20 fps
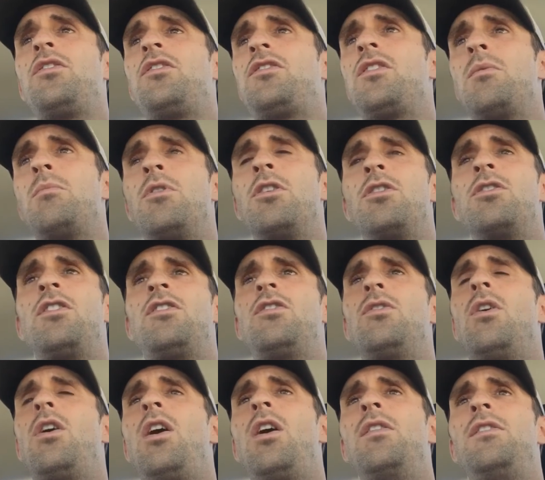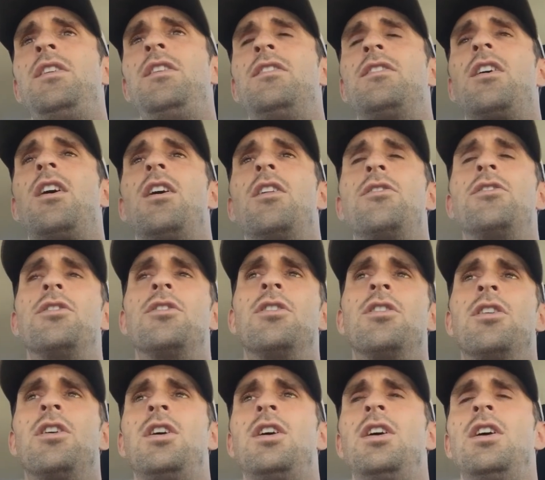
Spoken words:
similar to all these other